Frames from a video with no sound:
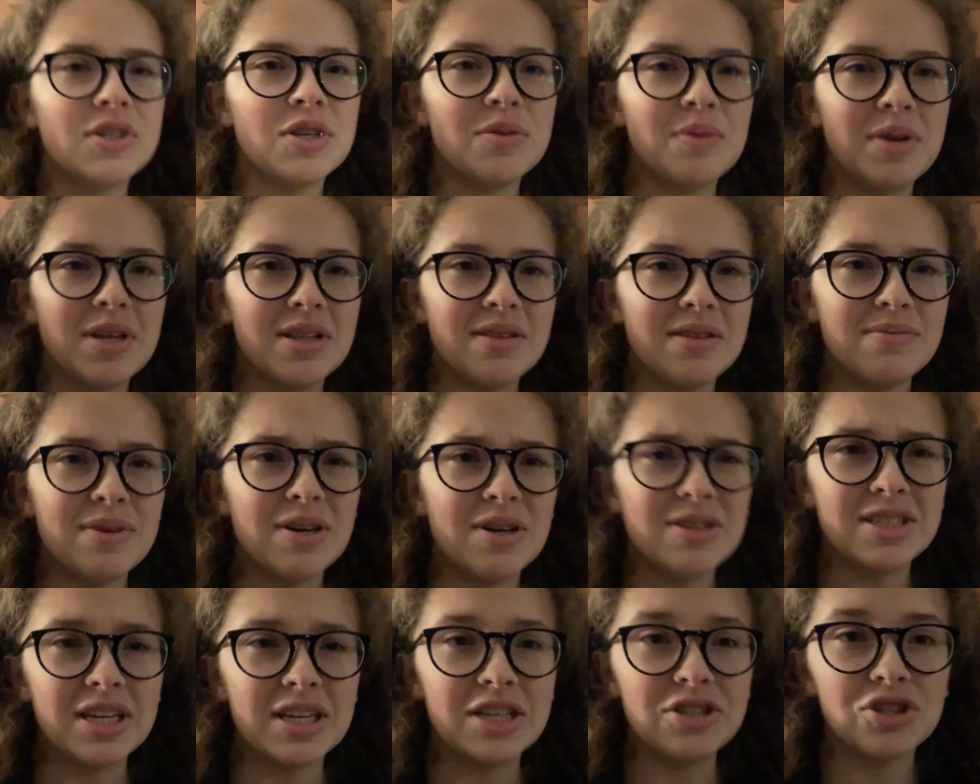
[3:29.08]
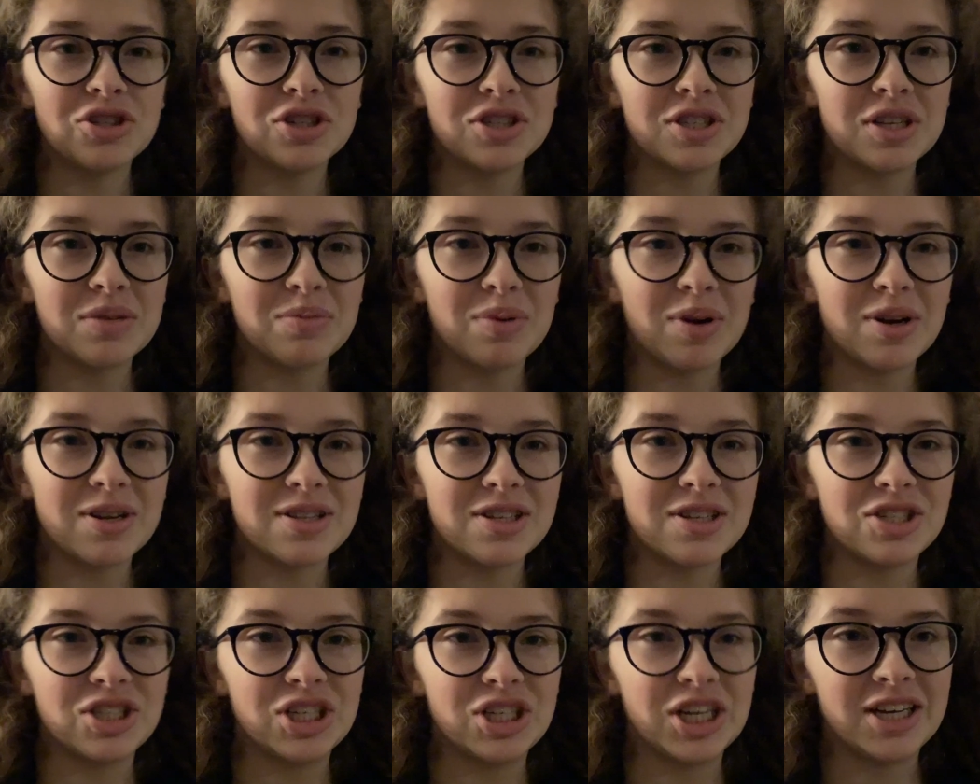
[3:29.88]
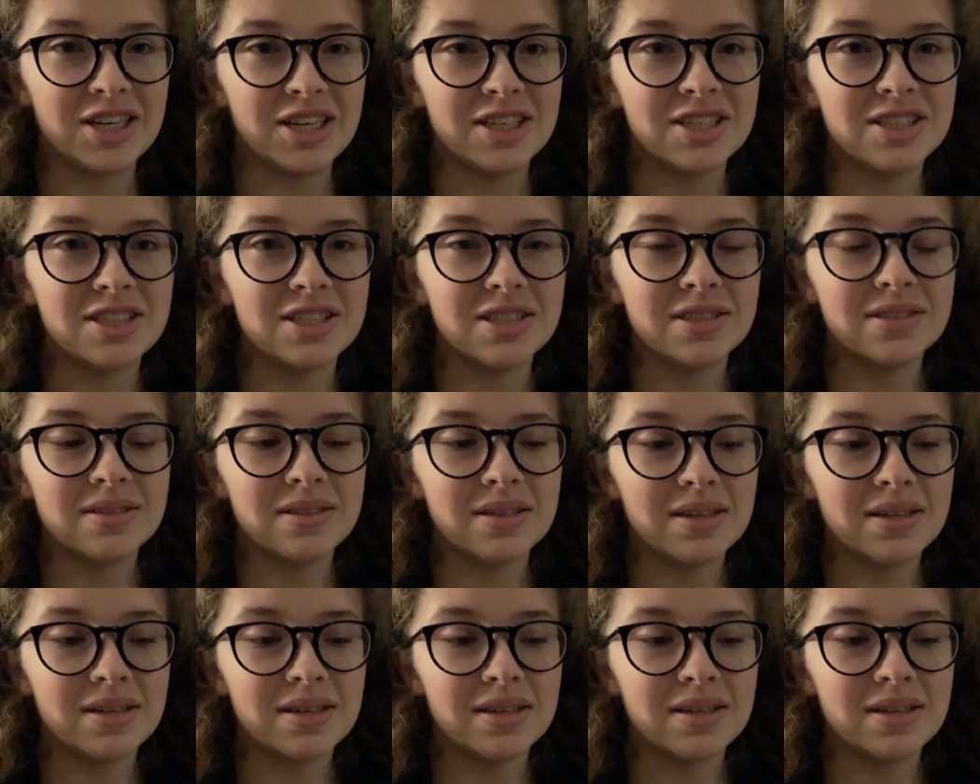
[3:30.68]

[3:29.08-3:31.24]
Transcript: To me, the most interesting part of this challenge